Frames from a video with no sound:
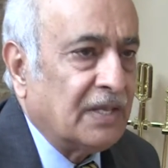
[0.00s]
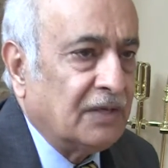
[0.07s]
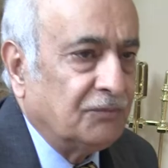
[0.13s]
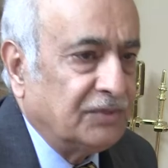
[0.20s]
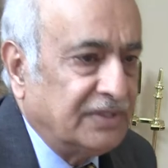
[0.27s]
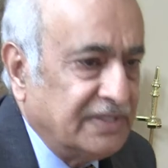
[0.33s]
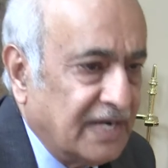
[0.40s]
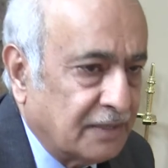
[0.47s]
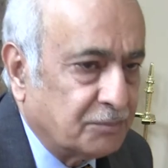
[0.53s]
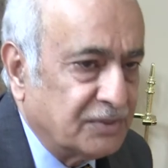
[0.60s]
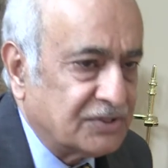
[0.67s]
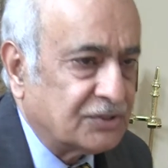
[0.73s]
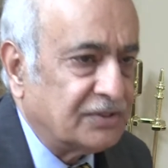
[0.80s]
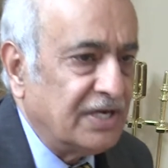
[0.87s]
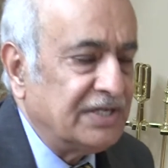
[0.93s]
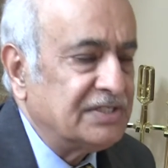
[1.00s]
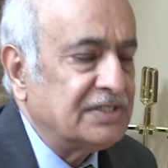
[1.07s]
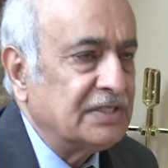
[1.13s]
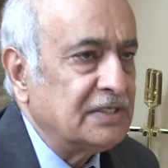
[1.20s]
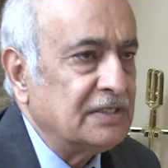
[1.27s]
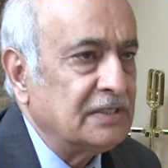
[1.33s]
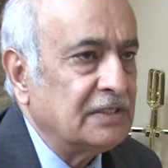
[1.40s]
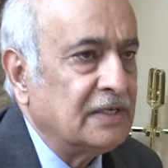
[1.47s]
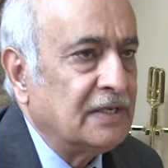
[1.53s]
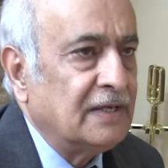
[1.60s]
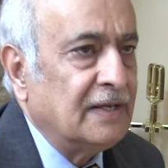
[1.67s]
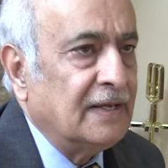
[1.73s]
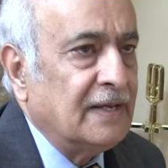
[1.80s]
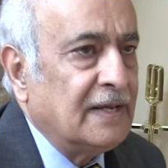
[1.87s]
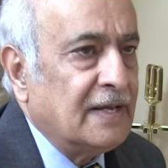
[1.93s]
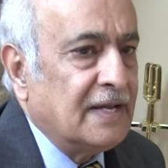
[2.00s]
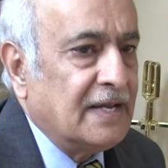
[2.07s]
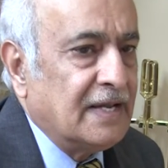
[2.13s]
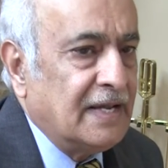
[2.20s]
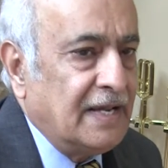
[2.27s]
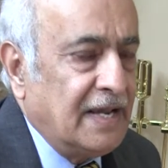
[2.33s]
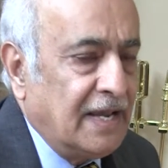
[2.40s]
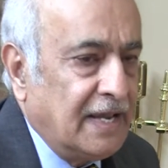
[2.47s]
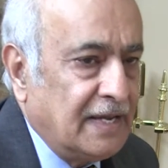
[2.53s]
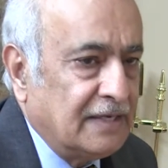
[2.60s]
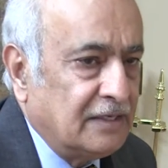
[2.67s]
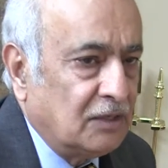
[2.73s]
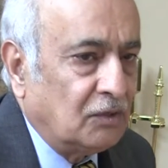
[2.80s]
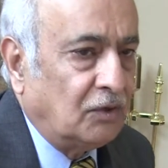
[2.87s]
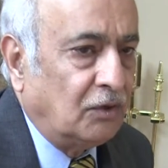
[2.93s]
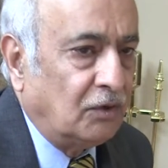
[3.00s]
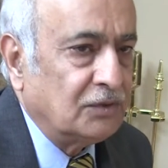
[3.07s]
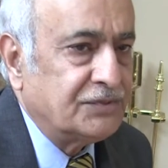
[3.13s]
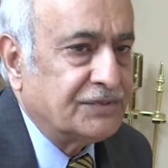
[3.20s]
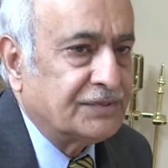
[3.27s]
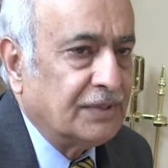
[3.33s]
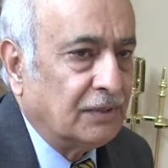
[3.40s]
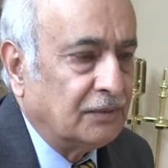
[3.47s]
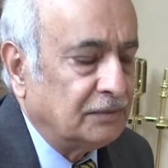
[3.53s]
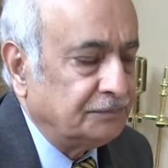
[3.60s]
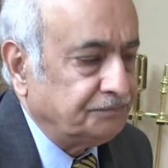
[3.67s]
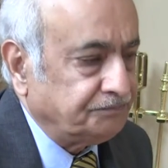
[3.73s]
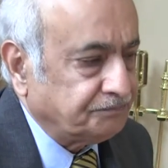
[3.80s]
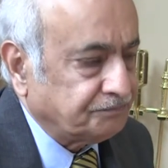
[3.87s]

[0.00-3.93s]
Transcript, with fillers: with the administration, and also